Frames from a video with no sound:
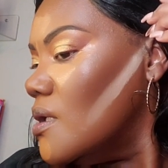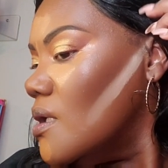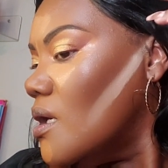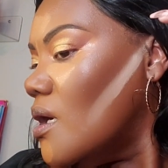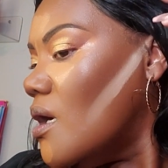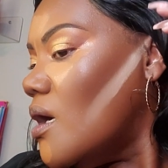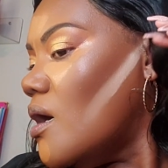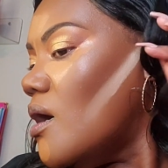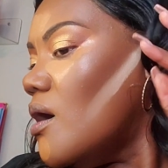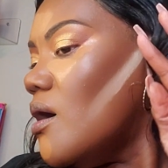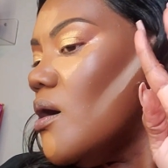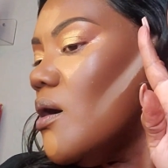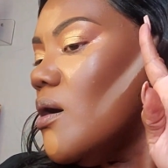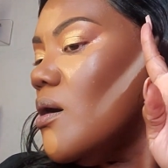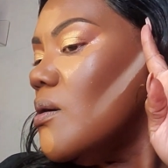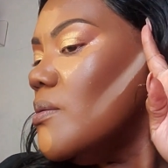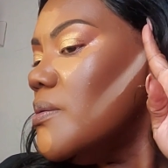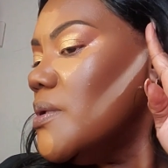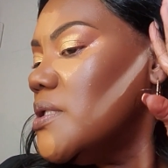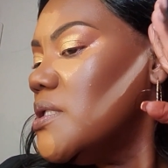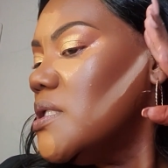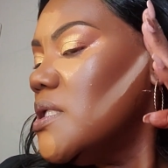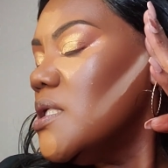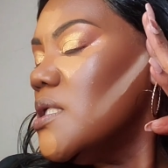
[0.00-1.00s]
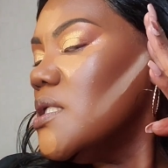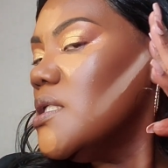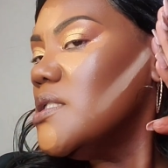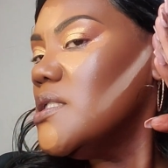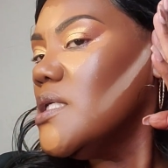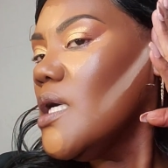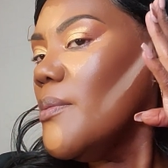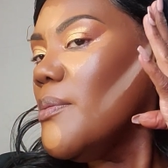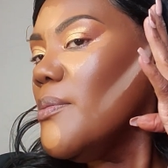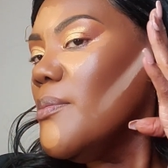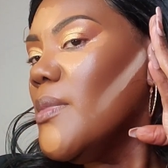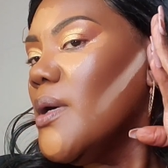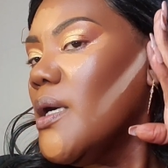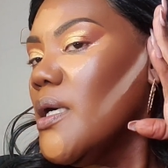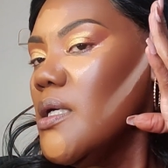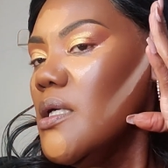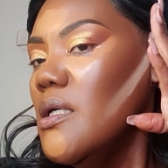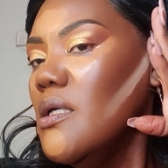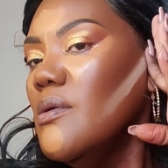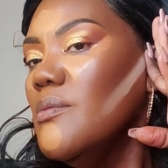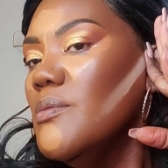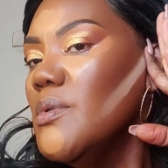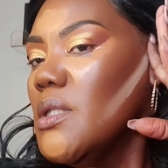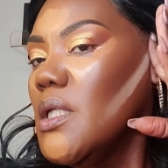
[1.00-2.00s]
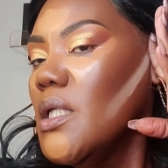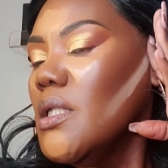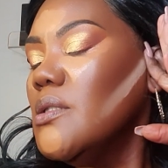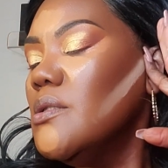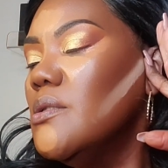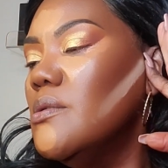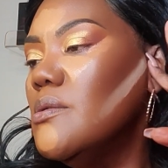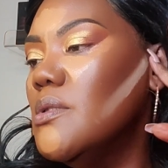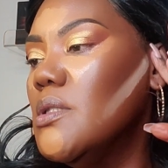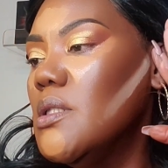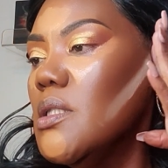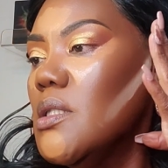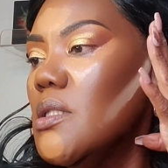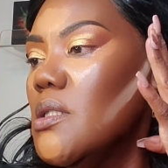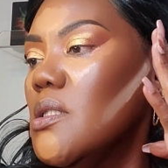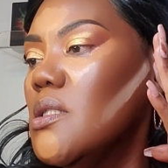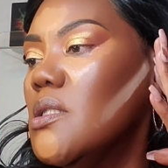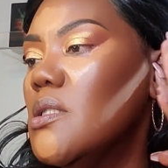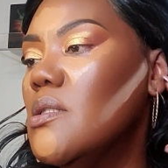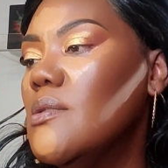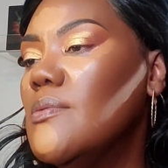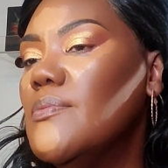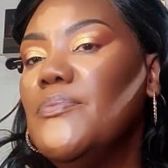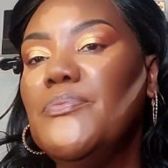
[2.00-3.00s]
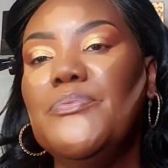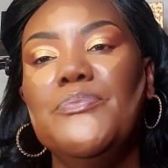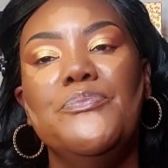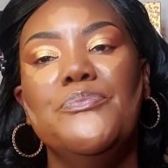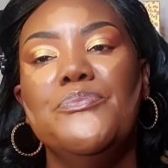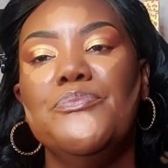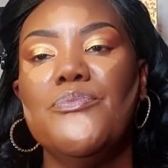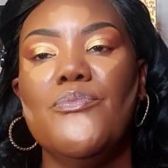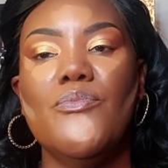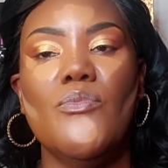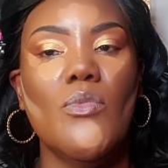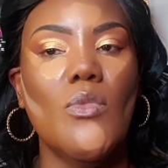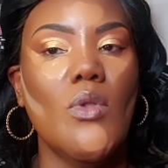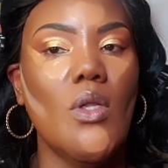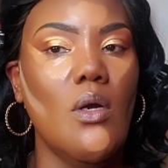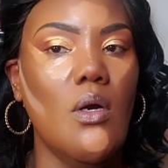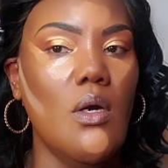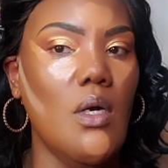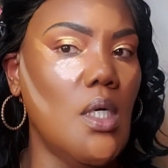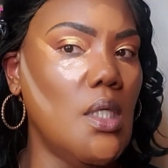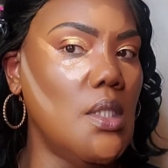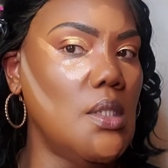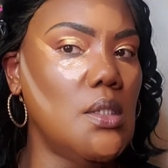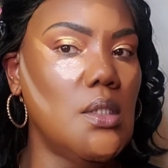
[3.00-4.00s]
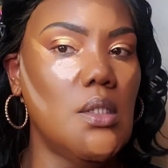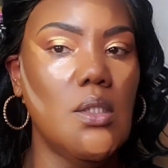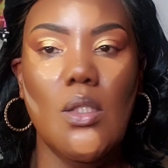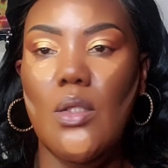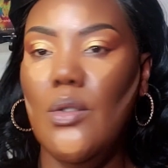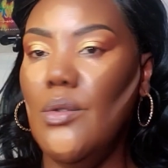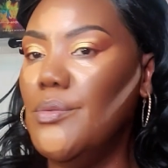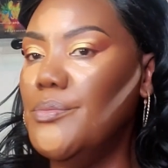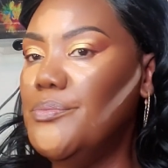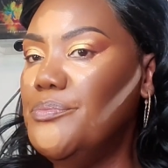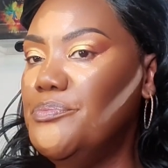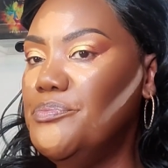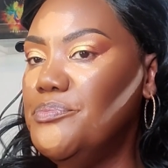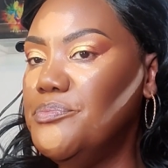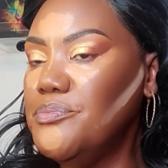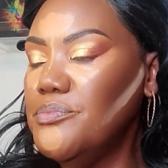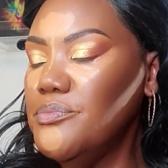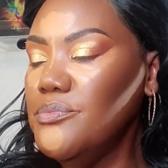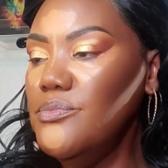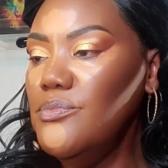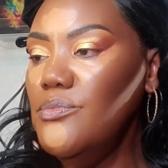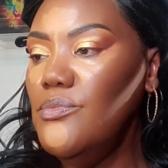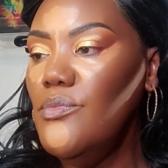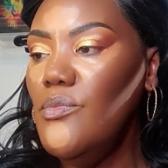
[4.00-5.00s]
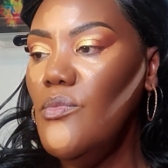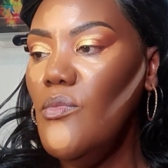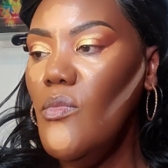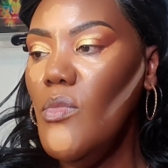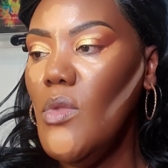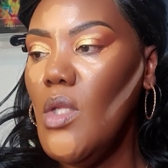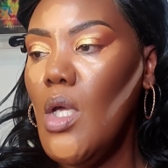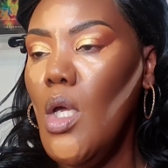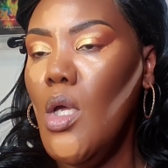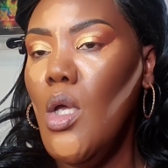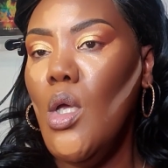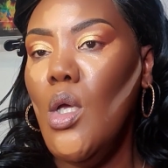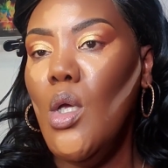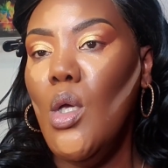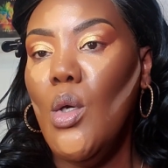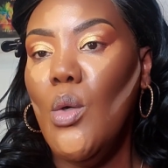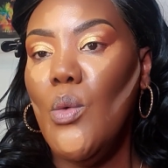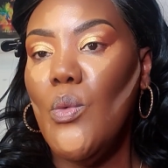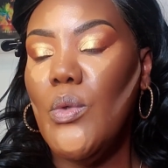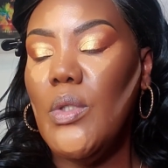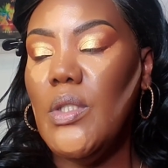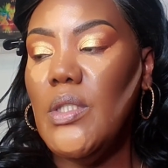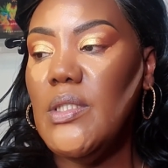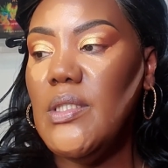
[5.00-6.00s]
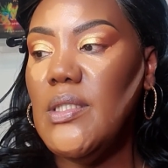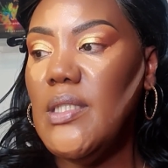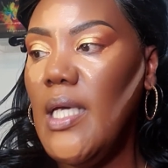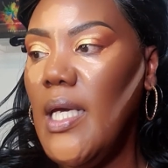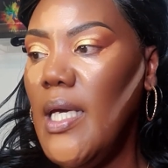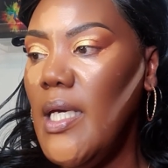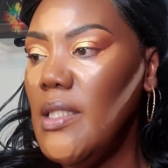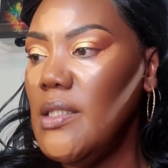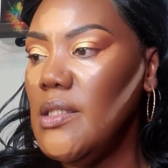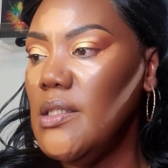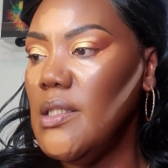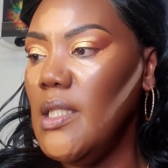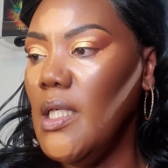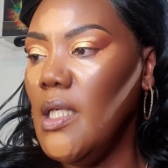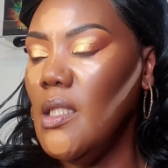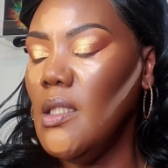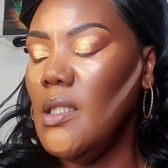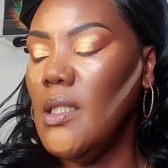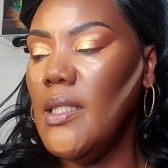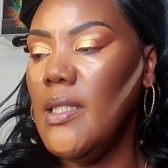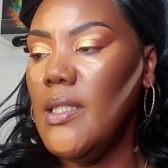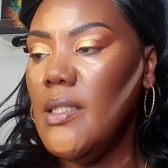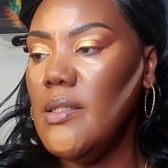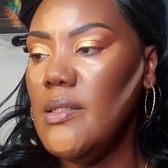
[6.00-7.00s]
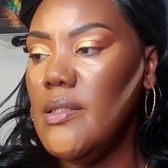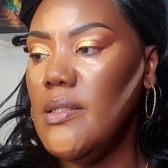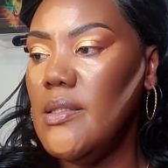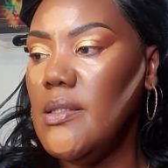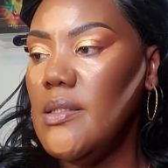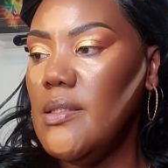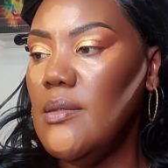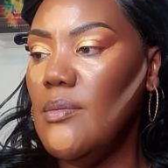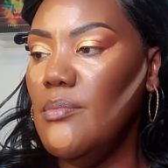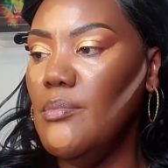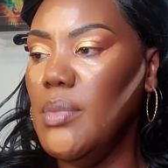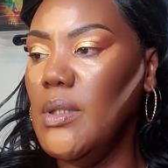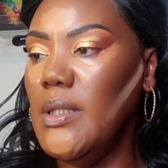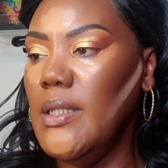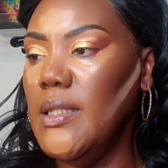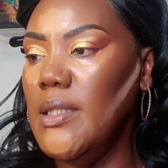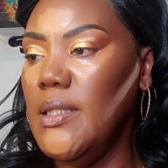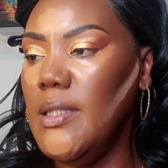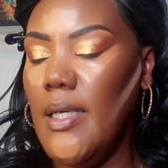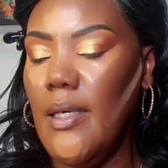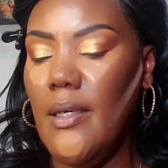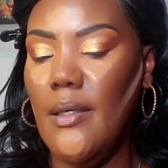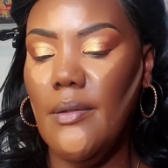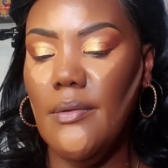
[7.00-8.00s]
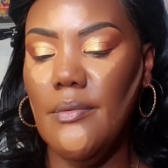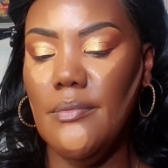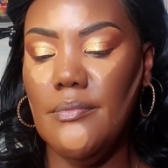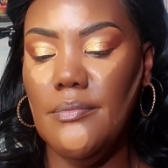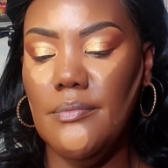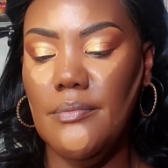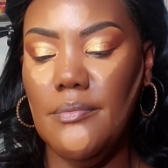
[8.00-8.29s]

I always hit the top of my ear when I do this. All right, so we're snatched. Now let's blend out